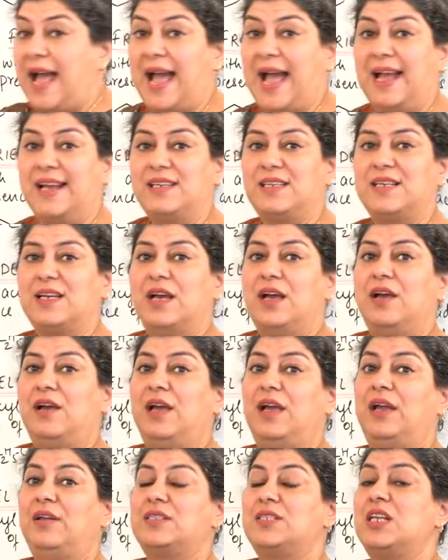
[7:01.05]
and
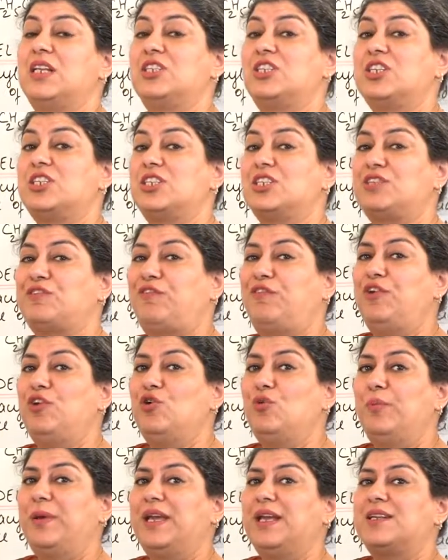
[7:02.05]
since it is
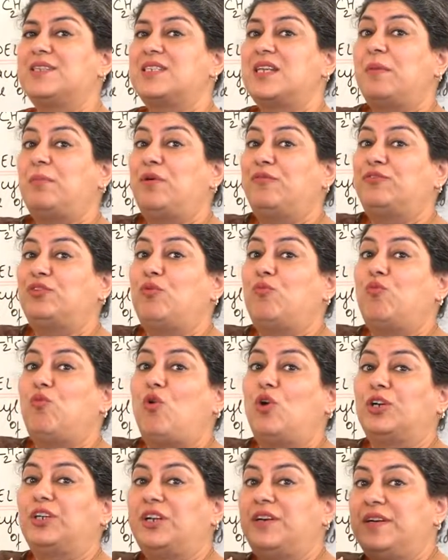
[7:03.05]
fuming, some of the
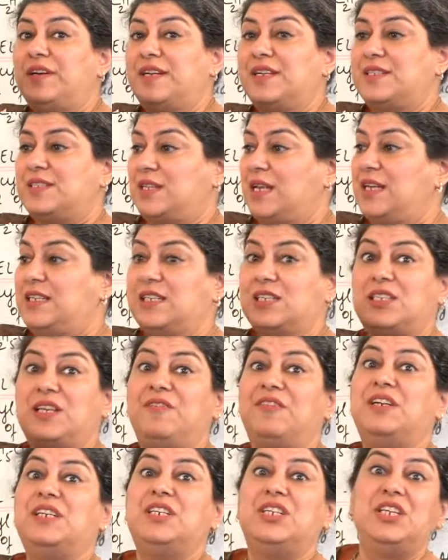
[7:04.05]
water is
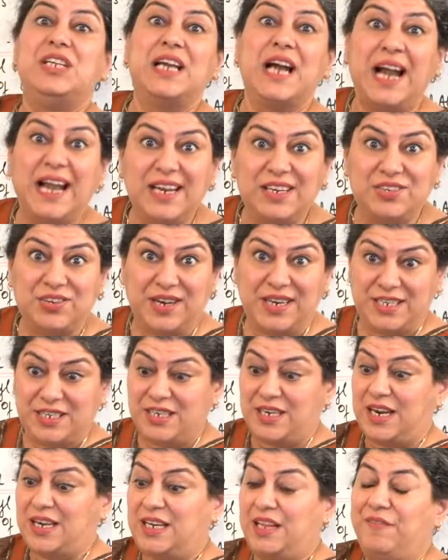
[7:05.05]
even
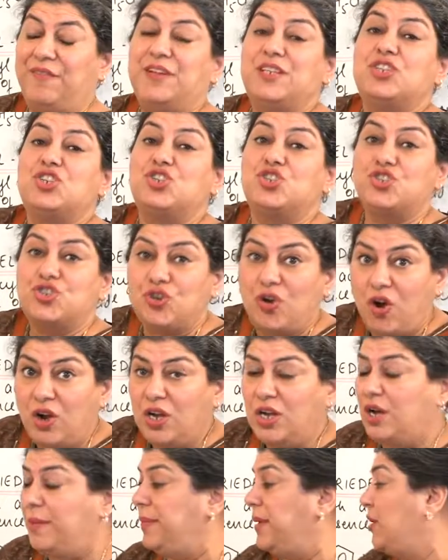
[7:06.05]
dehydrated and even
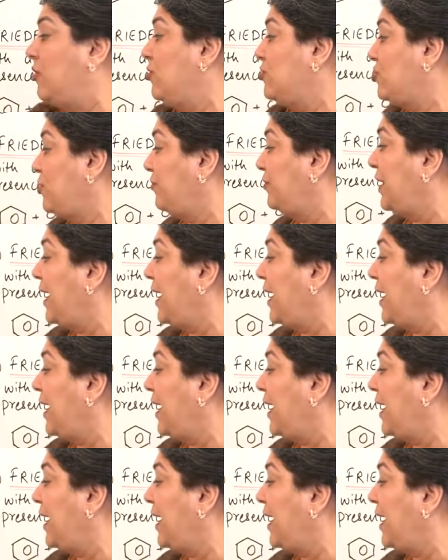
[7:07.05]
stronger because of